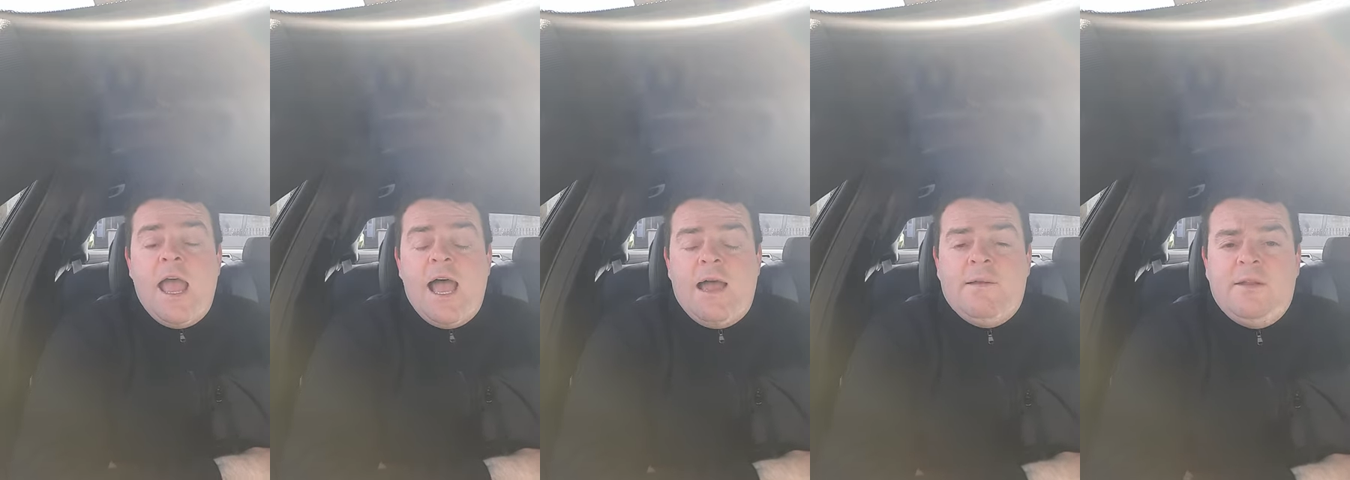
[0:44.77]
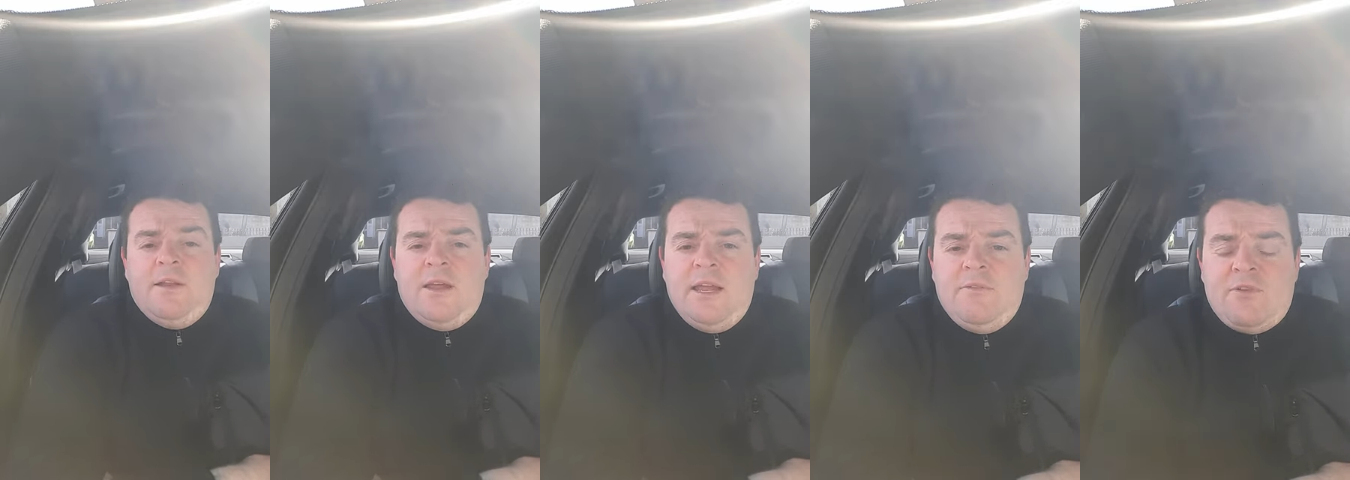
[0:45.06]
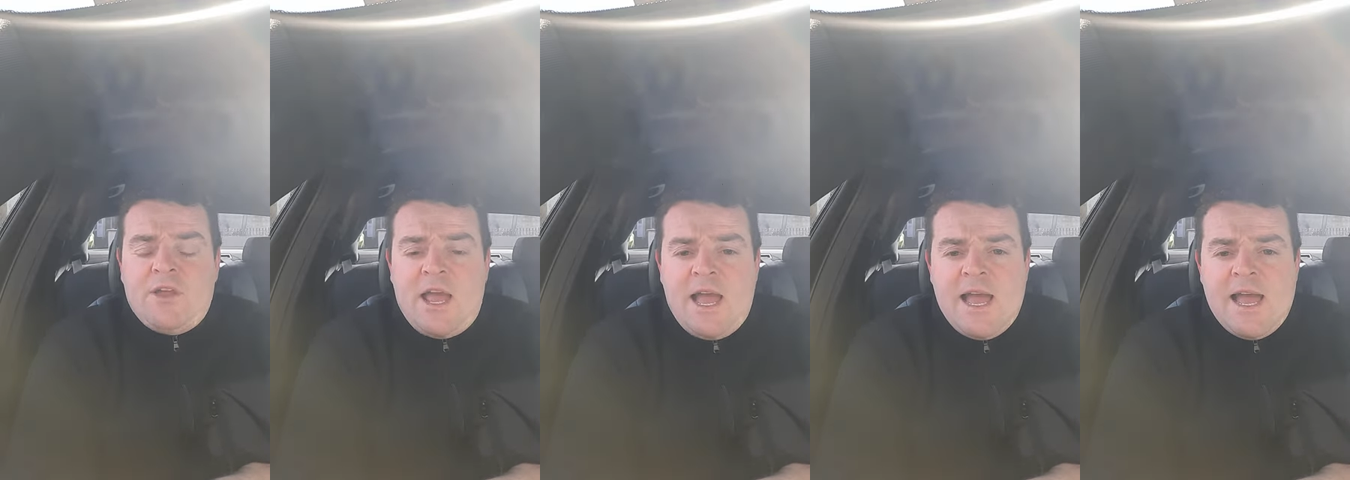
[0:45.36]
and if
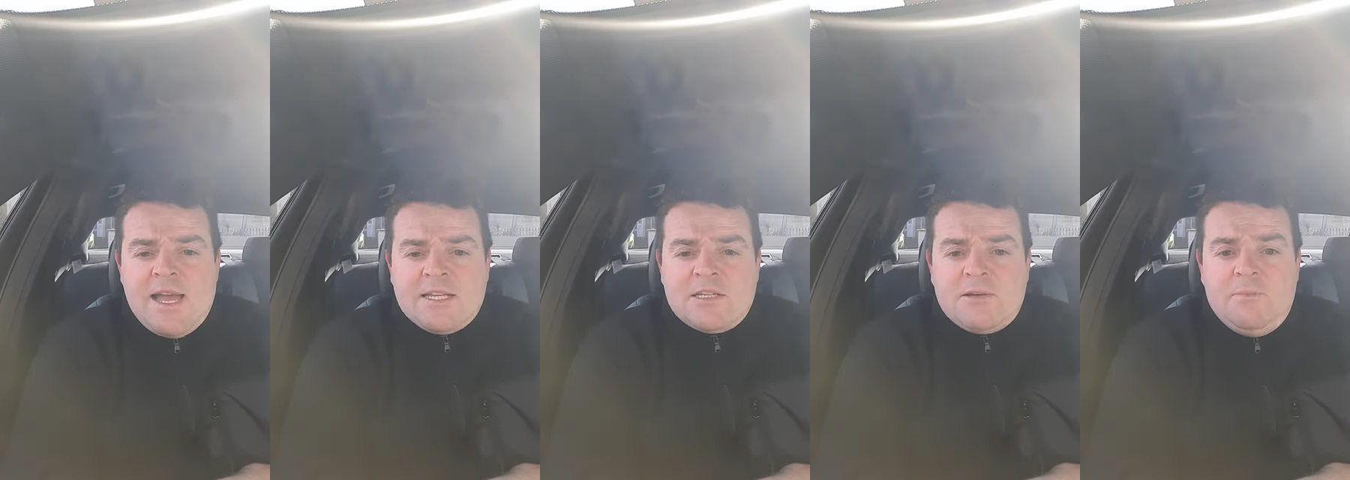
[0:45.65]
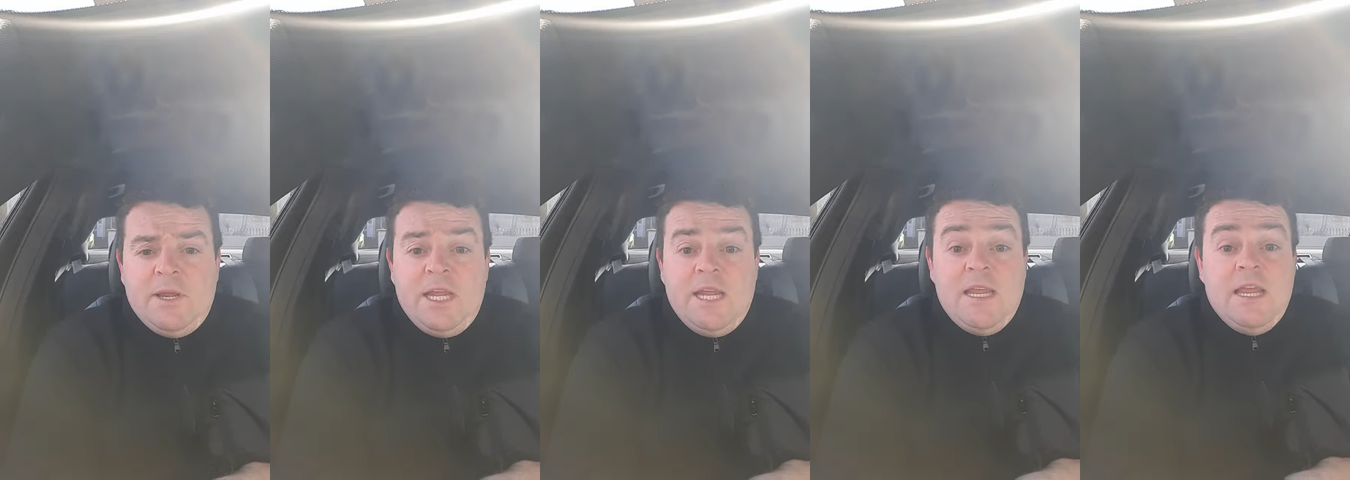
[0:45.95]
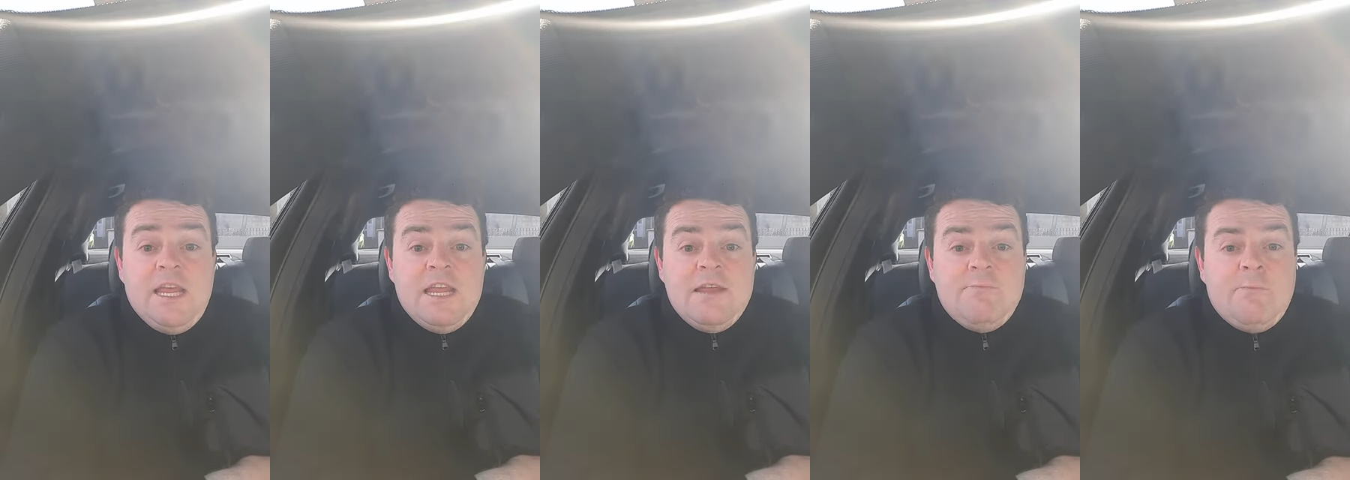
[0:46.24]
you ask me,
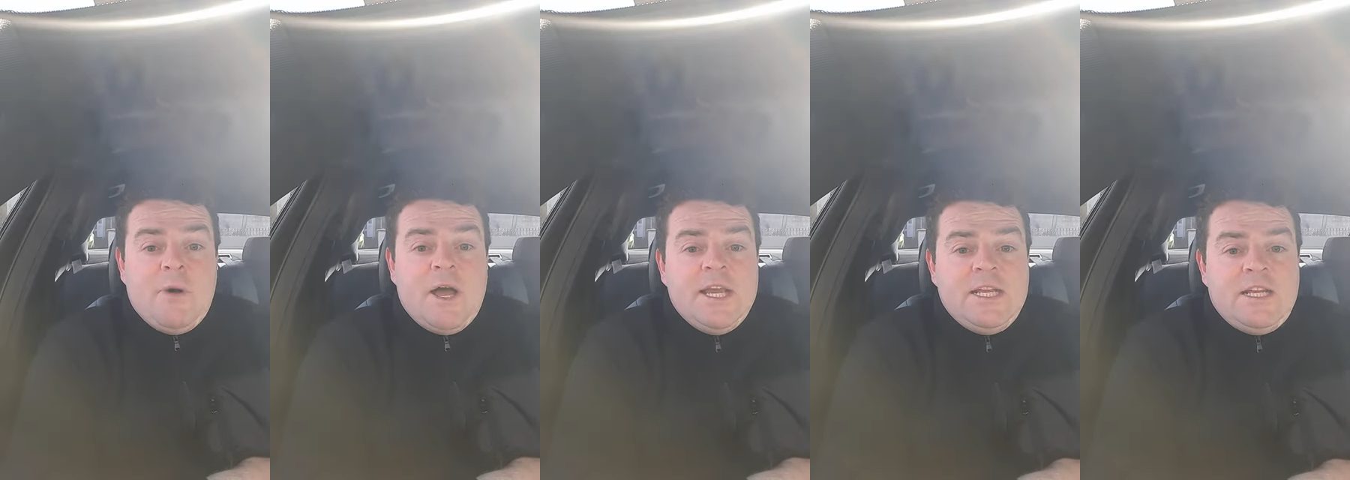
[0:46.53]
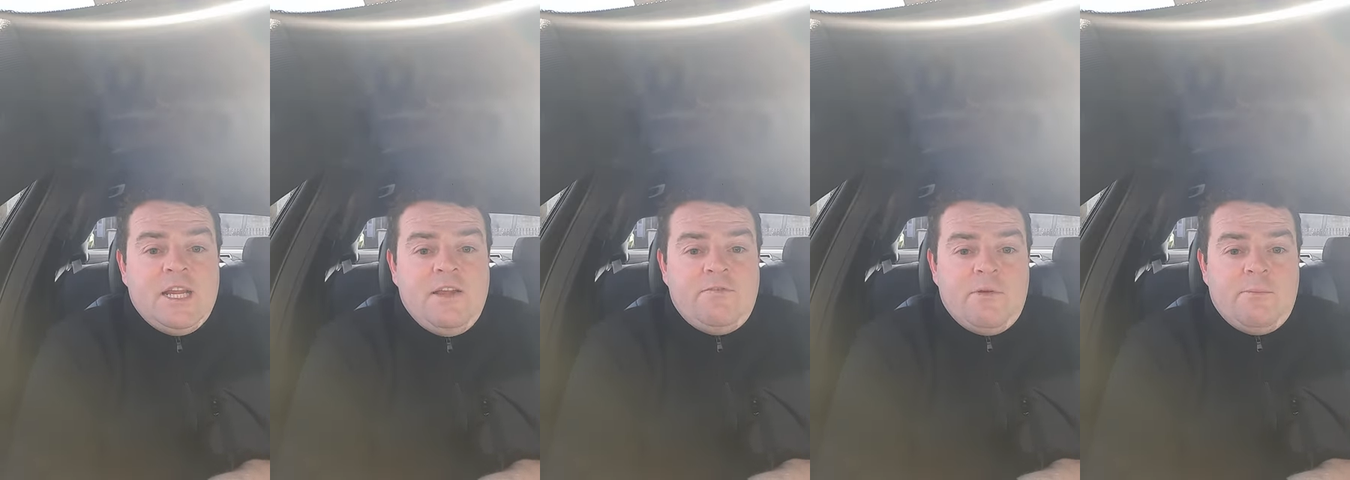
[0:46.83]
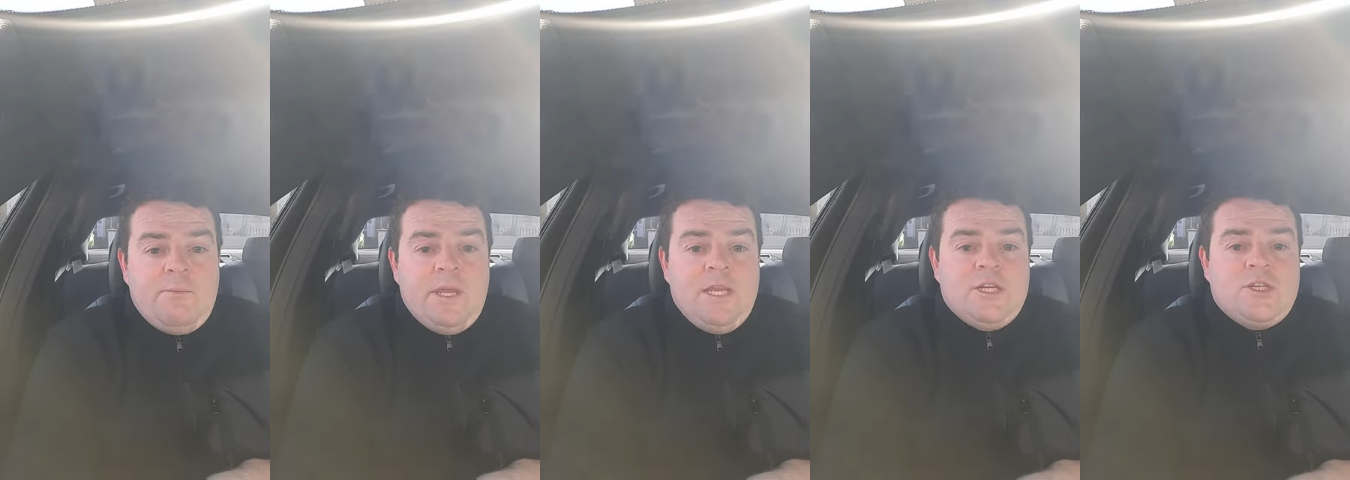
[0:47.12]
he might even
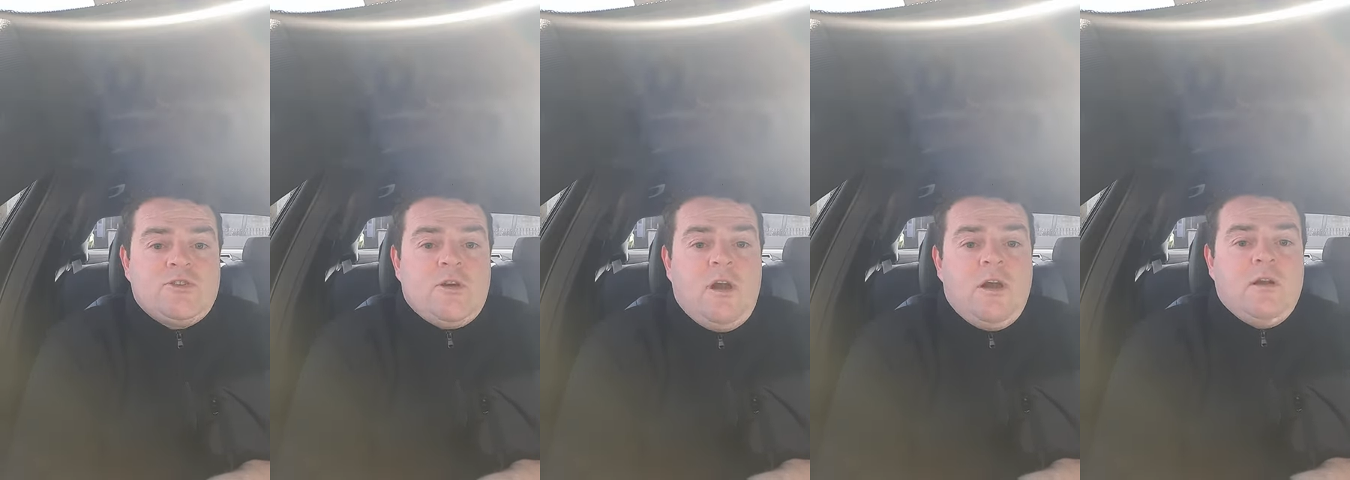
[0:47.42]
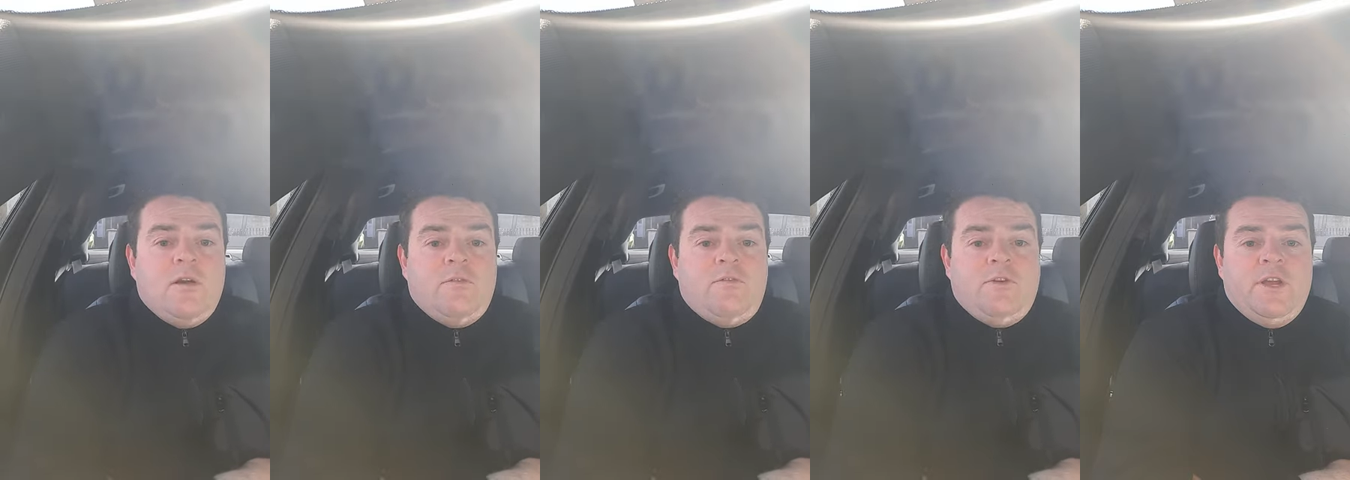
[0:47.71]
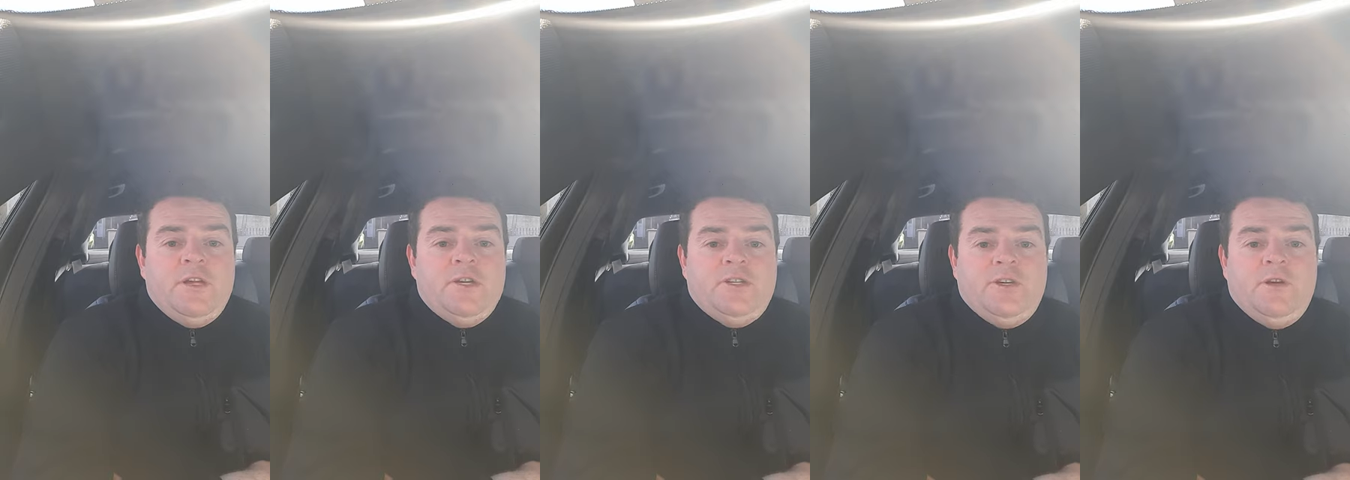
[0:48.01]
be a stronger
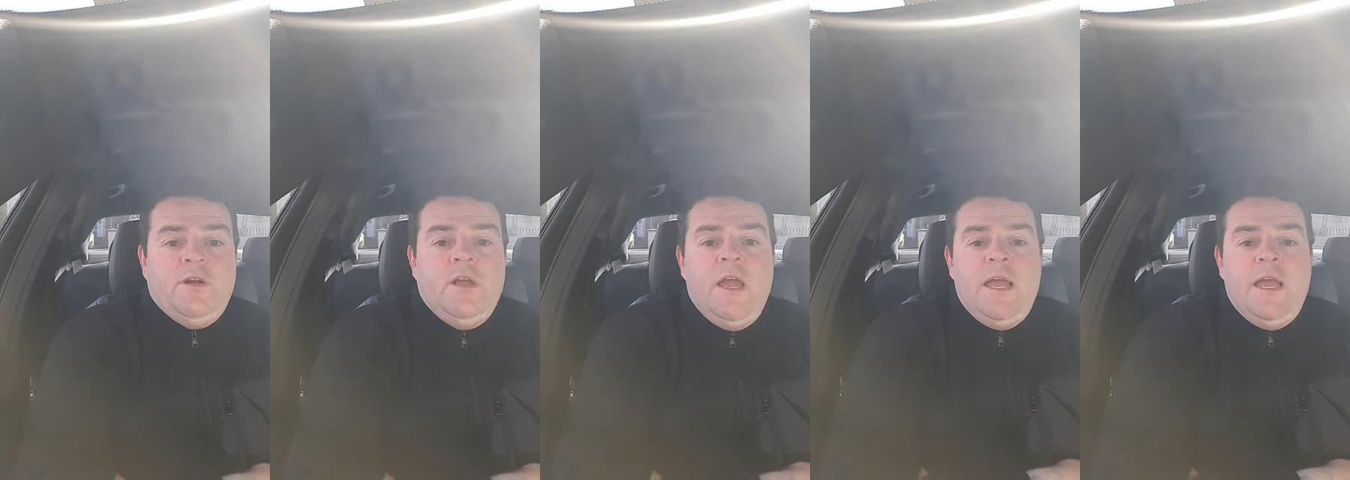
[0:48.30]
finisher